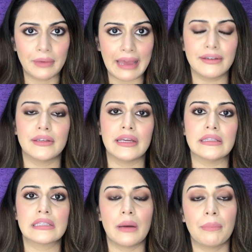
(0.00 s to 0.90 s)

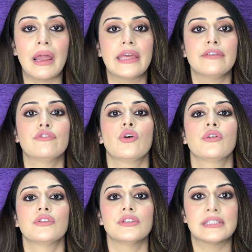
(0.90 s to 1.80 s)
candidates applying for
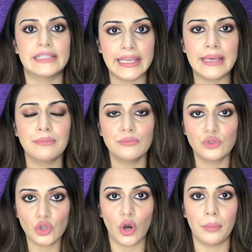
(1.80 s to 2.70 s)
the same
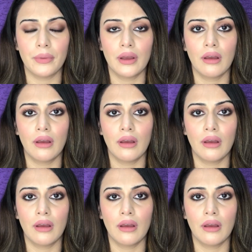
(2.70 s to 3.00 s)
job,